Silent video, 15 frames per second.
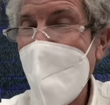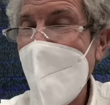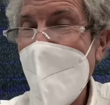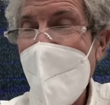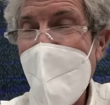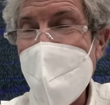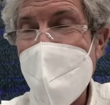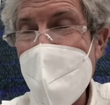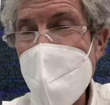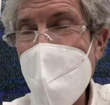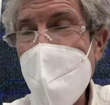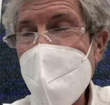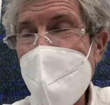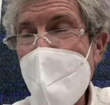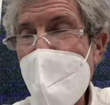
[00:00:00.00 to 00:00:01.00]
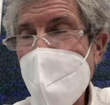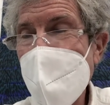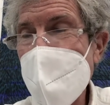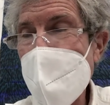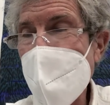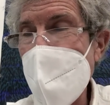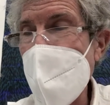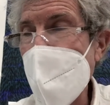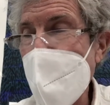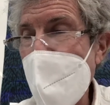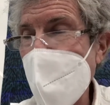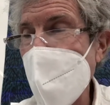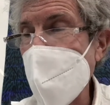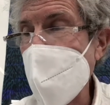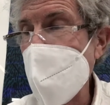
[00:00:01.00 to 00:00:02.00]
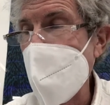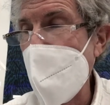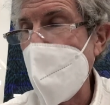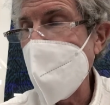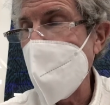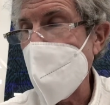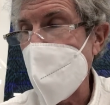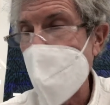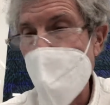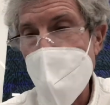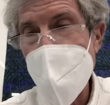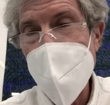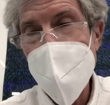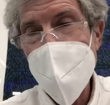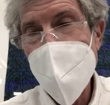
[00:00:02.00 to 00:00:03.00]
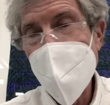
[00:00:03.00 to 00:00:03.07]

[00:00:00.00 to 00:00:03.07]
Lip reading: And given this excerpt from Ocasio's response to Cruz,